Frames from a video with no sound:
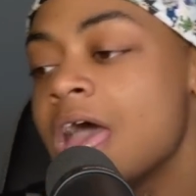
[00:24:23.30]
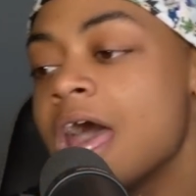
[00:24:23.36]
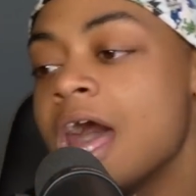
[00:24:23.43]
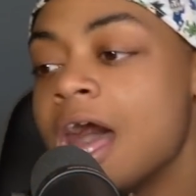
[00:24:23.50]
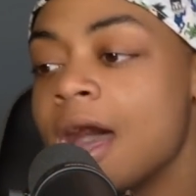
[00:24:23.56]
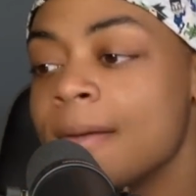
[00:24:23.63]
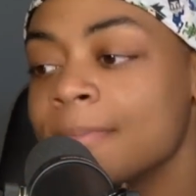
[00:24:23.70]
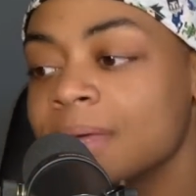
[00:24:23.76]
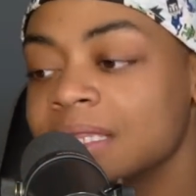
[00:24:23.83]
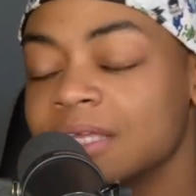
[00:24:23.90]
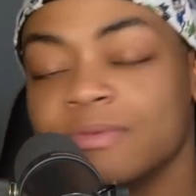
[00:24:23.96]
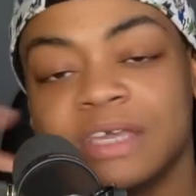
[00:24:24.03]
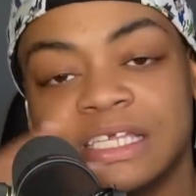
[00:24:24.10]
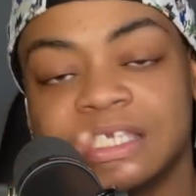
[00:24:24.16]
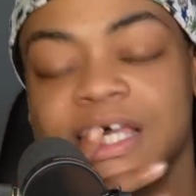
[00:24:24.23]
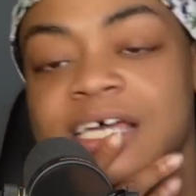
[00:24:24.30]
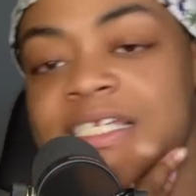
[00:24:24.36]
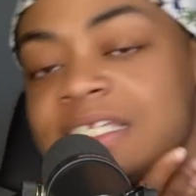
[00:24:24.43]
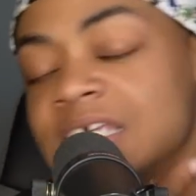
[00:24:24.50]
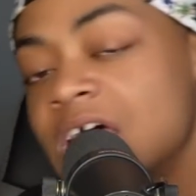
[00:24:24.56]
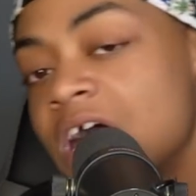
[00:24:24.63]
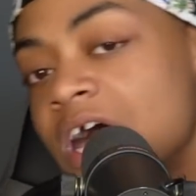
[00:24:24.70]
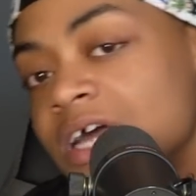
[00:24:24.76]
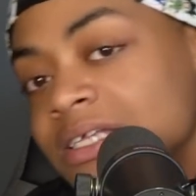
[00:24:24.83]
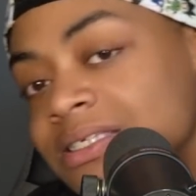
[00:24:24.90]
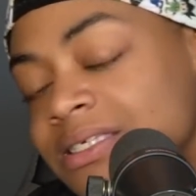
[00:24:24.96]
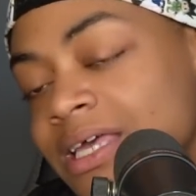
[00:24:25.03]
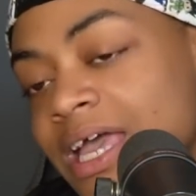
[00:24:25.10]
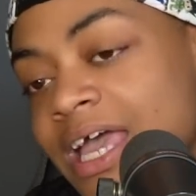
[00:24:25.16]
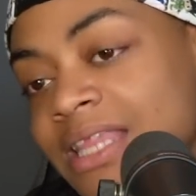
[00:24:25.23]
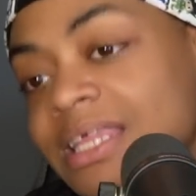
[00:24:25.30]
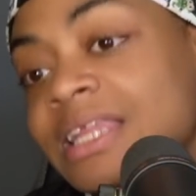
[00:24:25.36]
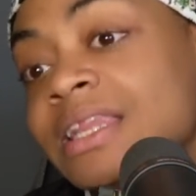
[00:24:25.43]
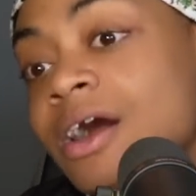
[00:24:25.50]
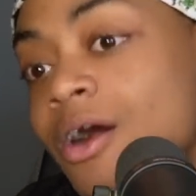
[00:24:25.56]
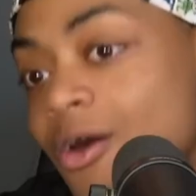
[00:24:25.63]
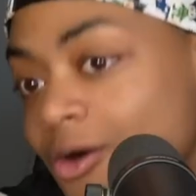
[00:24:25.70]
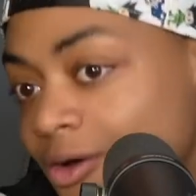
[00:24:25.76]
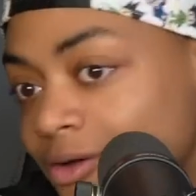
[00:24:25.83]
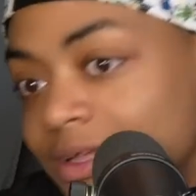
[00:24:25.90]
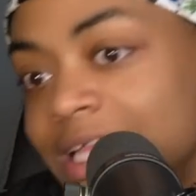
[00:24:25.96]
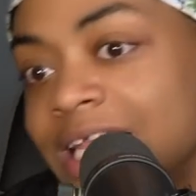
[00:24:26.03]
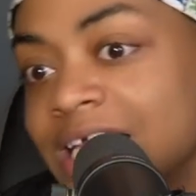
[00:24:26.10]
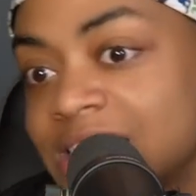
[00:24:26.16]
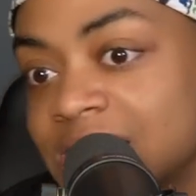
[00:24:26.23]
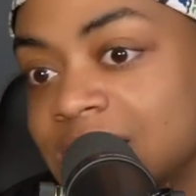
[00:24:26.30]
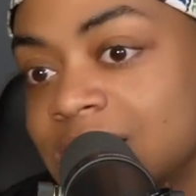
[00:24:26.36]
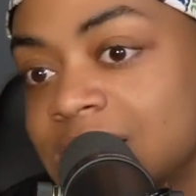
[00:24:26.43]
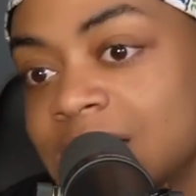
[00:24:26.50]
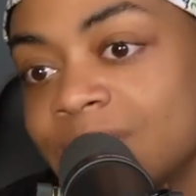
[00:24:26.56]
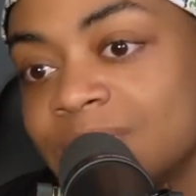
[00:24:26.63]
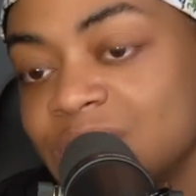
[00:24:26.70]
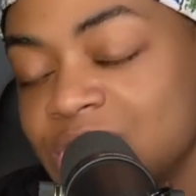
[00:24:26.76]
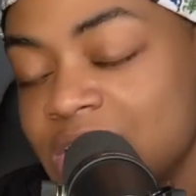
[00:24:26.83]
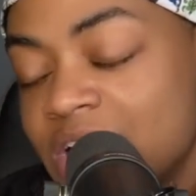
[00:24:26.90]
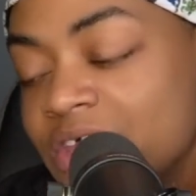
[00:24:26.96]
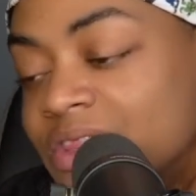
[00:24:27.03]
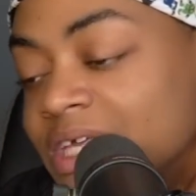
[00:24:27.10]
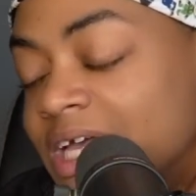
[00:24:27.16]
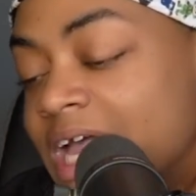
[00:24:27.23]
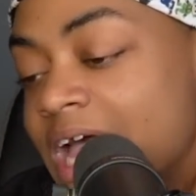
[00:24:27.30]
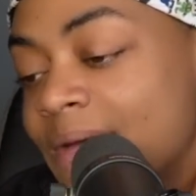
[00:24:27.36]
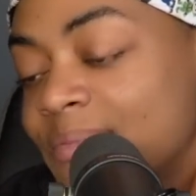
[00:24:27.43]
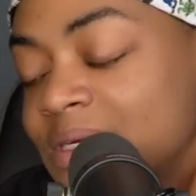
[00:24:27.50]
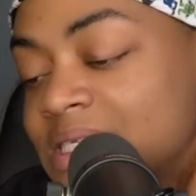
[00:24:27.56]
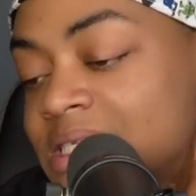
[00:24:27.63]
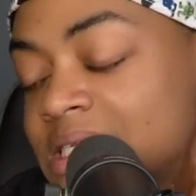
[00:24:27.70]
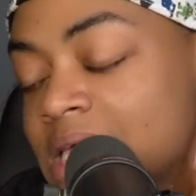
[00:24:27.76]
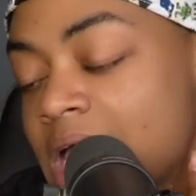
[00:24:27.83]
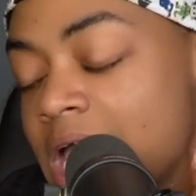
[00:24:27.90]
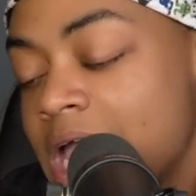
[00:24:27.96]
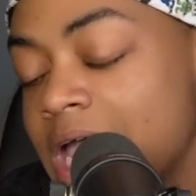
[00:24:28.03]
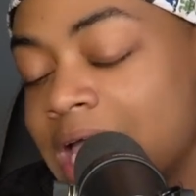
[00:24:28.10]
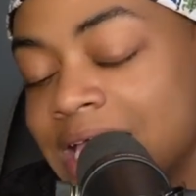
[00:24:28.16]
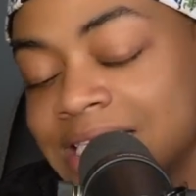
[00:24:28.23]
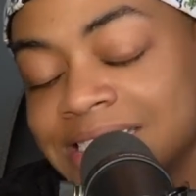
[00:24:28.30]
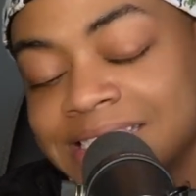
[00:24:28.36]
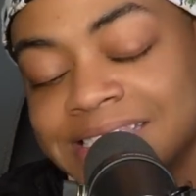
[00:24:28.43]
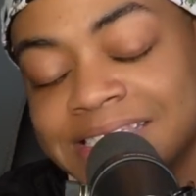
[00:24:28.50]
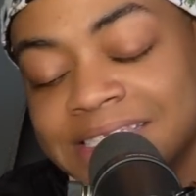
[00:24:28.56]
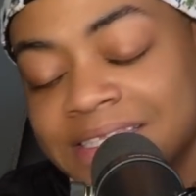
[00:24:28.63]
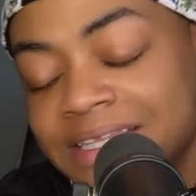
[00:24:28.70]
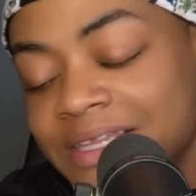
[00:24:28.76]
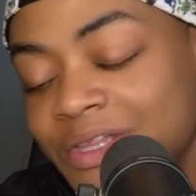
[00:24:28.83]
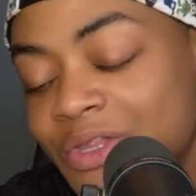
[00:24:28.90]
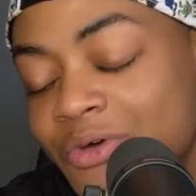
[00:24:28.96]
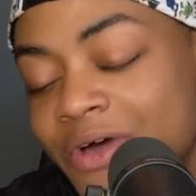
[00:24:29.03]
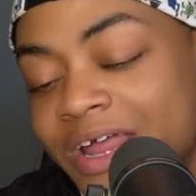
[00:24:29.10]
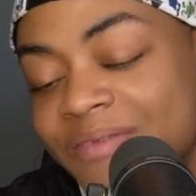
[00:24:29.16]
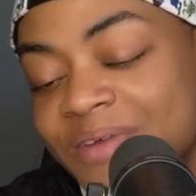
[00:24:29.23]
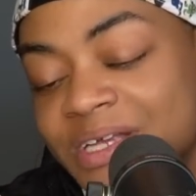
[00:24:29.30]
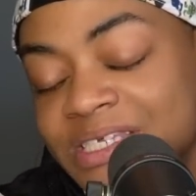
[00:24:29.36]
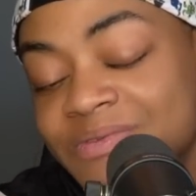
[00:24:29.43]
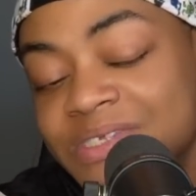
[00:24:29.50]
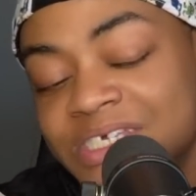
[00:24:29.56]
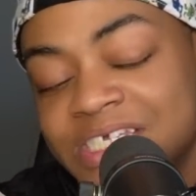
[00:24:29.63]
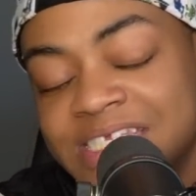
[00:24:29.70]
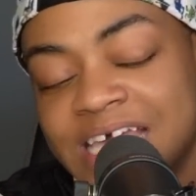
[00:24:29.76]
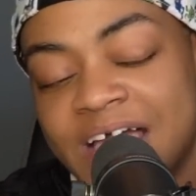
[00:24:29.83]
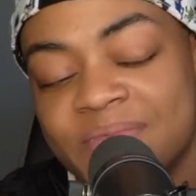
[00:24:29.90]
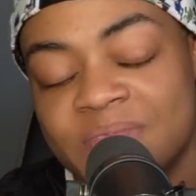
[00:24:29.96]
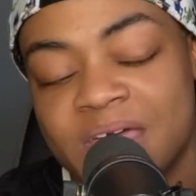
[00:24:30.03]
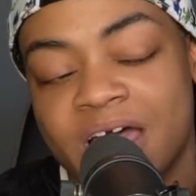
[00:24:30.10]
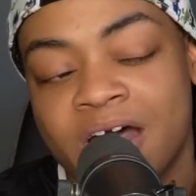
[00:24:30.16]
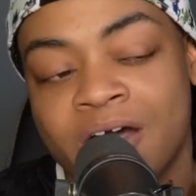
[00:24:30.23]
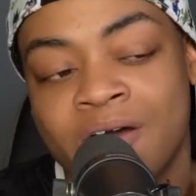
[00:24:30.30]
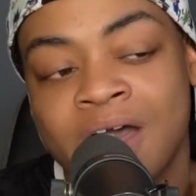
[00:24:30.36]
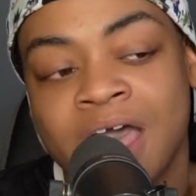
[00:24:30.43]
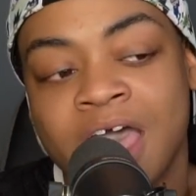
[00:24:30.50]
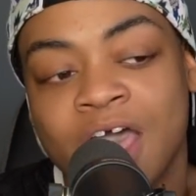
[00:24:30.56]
Um, but then we get to Untucked, and then the whole Alexis Michelle thing happens, and Lord have mercy, it was a good time though.